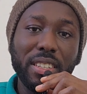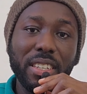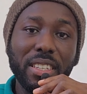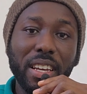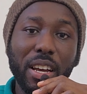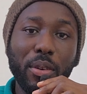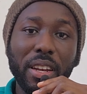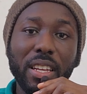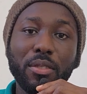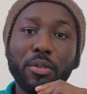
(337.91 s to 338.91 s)
Just like how I
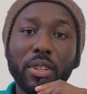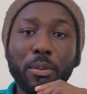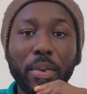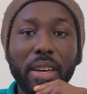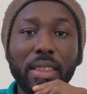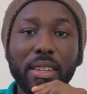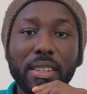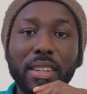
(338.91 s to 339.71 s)
learned for the Python,